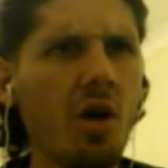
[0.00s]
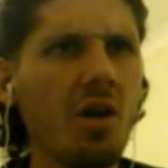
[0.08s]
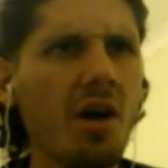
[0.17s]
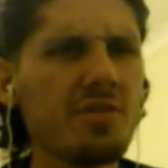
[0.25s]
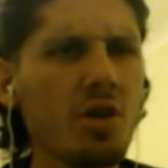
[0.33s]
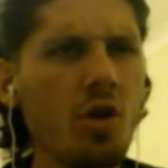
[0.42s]

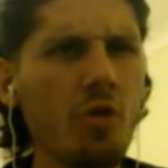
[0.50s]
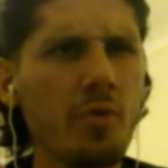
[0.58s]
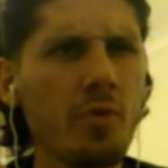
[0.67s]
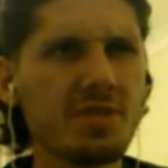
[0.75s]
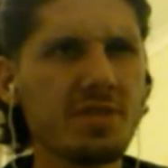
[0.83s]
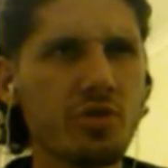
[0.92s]
I don't know if
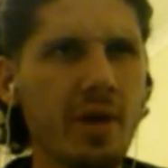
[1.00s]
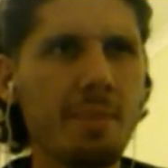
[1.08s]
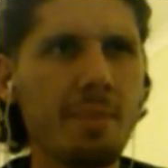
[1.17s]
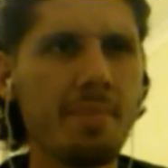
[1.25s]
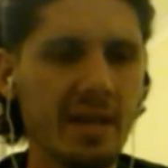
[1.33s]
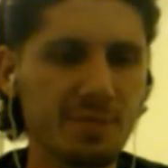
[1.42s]
it was the
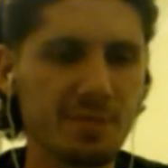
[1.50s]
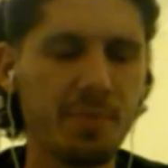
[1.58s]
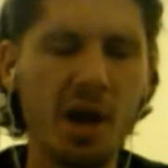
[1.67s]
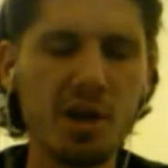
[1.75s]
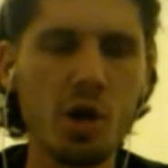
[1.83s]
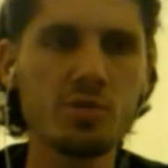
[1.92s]
Dre Beats,
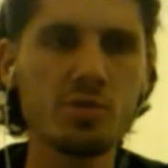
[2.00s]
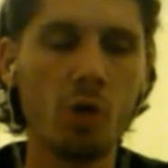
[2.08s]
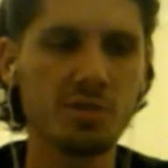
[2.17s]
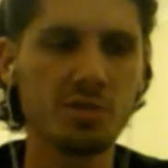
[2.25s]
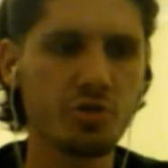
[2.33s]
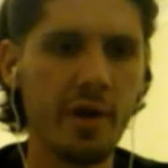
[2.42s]
but I know
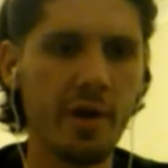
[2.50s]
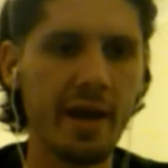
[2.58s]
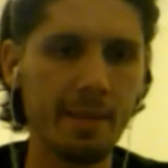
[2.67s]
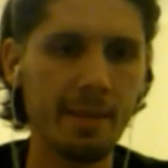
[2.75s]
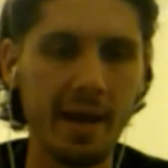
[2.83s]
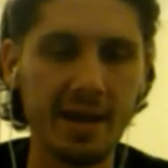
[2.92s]
Dr.
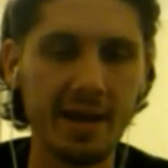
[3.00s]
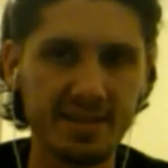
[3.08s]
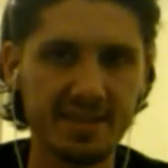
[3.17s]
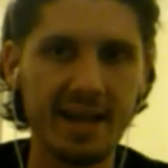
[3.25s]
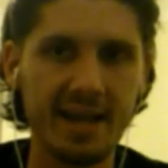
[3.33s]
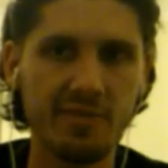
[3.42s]
Dre made a
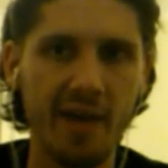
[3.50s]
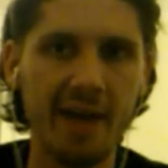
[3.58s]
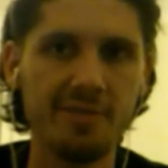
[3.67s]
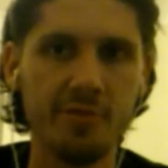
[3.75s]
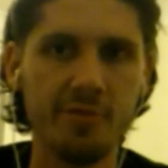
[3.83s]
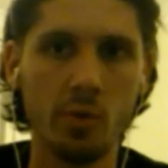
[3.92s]
set of
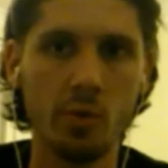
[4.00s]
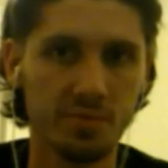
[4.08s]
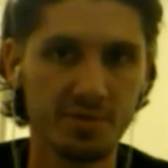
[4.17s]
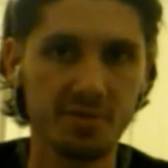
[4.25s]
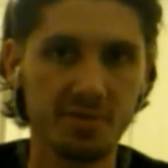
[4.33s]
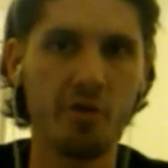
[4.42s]

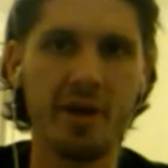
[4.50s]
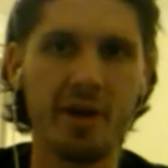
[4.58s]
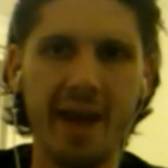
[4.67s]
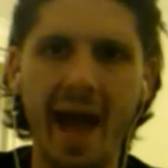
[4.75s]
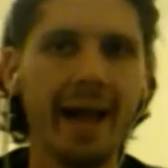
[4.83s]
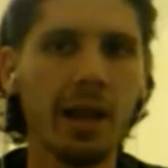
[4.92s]
headphones for an
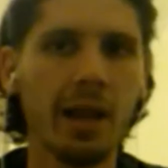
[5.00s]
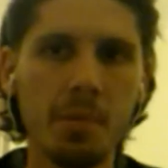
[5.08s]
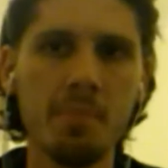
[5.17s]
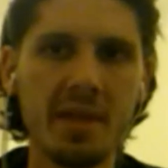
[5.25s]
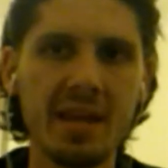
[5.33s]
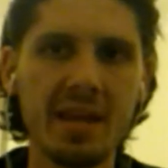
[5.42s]

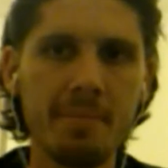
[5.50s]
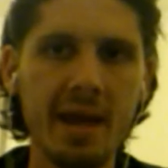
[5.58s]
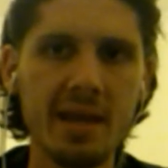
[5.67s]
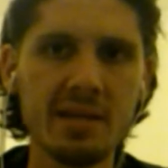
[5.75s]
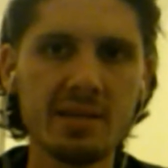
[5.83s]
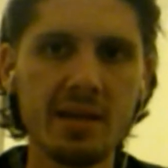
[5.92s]
album that he
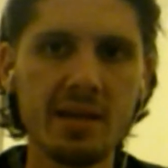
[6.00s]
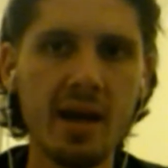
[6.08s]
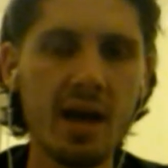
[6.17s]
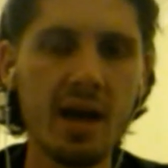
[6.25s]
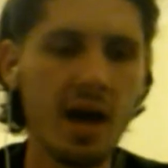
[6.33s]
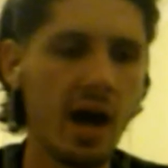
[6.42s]
made.
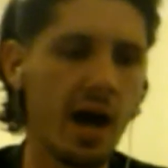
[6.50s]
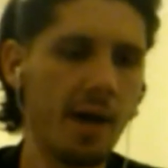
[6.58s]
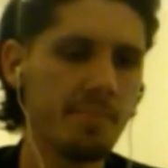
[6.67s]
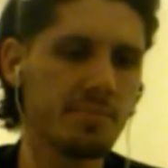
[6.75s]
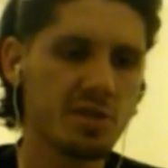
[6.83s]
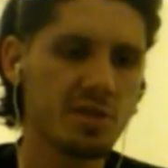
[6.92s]

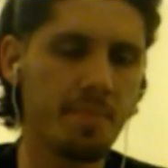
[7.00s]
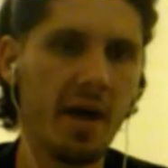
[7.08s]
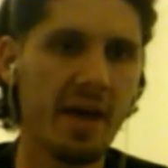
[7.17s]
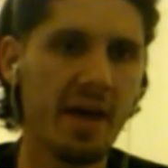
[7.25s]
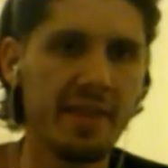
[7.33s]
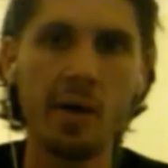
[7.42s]

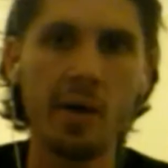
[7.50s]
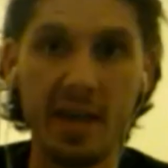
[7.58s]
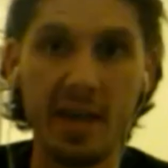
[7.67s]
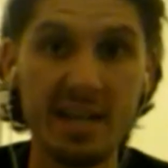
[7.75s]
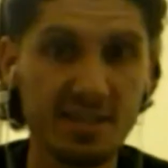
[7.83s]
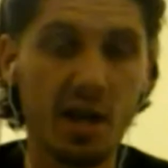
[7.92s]

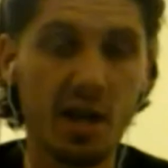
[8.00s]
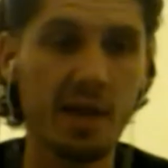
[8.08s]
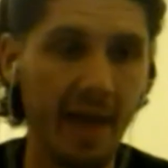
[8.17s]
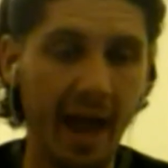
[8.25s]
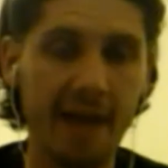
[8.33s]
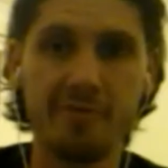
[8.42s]
He designed
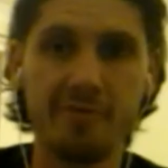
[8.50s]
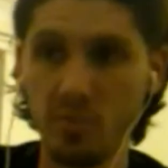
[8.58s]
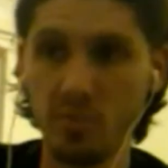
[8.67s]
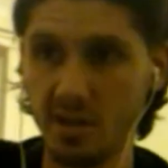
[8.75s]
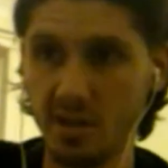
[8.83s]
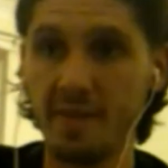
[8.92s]
the
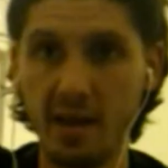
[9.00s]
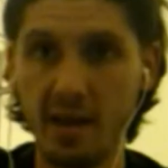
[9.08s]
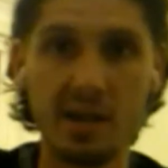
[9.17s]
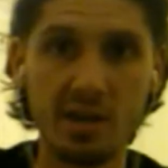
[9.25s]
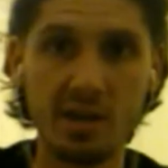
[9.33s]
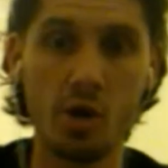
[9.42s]
headphones,
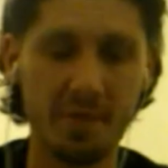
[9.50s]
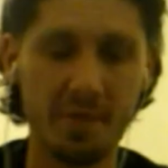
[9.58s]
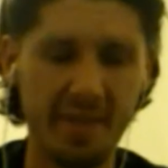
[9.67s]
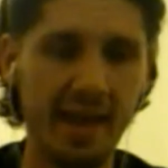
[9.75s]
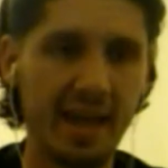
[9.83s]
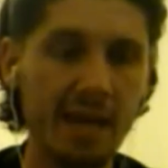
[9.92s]

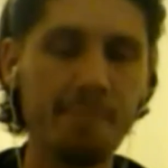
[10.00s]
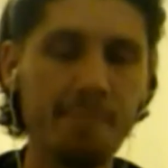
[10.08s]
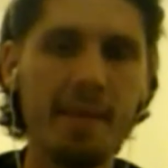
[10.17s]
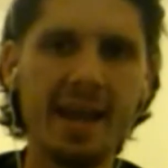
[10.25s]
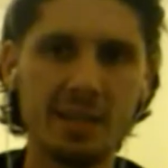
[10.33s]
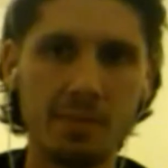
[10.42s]
he
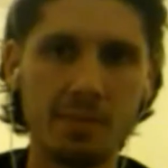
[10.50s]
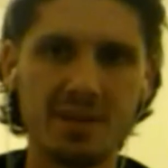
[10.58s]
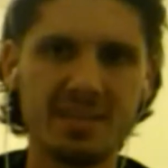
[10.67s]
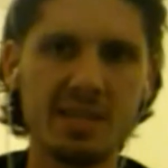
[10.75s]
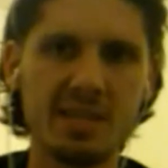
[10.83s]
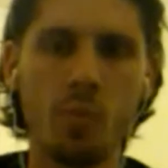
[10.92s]
made them
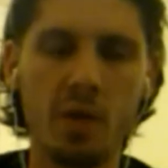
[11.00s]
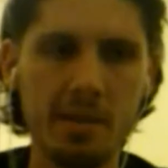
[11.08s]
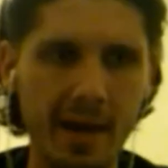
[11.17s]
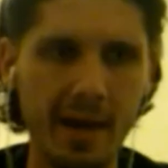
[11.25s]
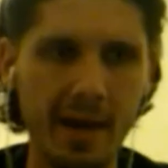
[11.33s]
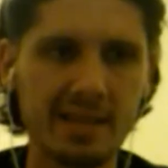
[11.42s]
because he
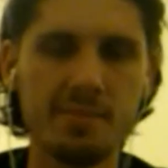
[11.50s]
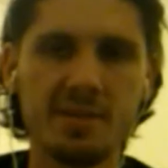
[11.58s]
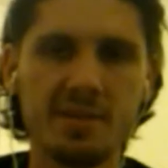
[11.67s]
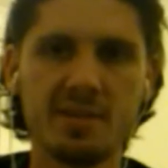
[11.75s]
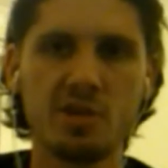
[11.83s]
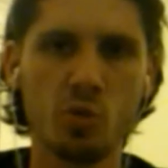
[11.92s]
made them in
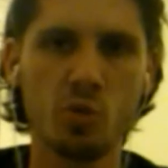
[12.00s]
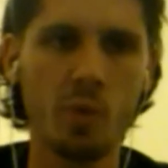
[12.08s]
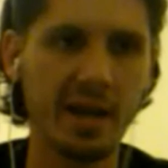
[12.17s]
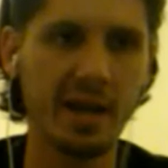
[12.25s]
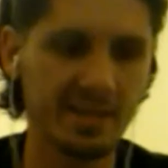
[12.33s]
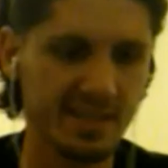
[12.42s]
such a
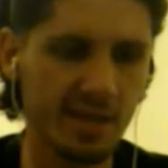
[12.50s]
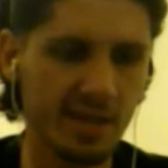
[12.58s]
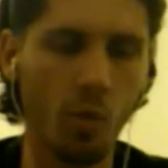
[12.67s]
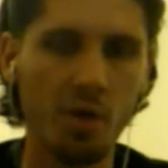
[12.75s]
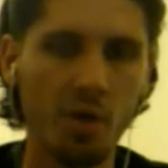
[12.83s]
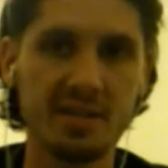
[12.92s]
way because he
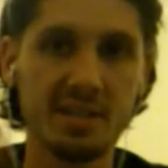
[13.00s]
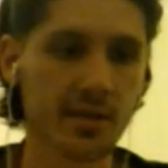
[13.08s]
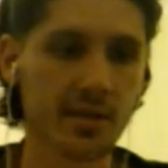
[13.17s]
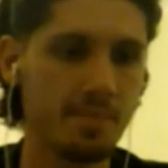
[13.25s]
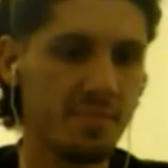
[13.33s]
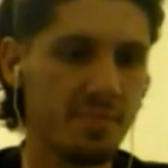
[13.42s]
wanted
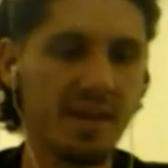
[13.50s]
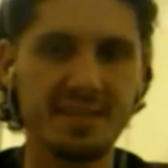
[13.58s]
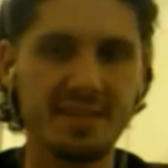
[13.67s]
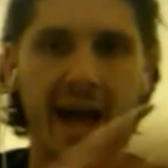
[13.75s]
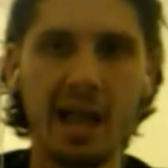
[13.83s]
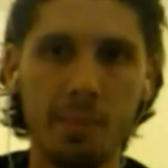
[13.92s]
this
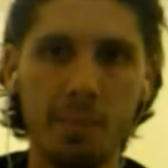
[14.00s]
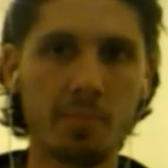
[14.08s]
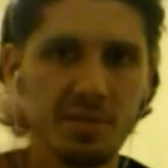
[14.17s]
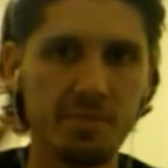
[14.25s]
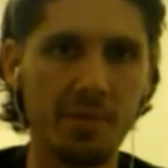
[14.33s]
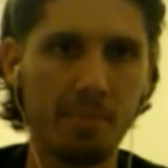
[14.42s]

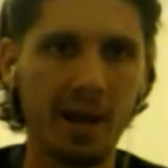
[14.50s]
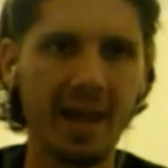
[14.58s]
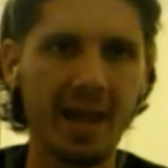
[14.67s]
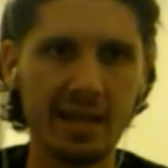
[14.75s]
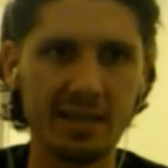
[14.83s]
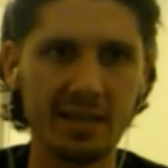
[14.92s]
album to be
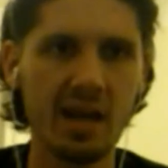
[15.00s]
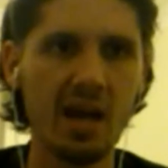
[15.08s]
played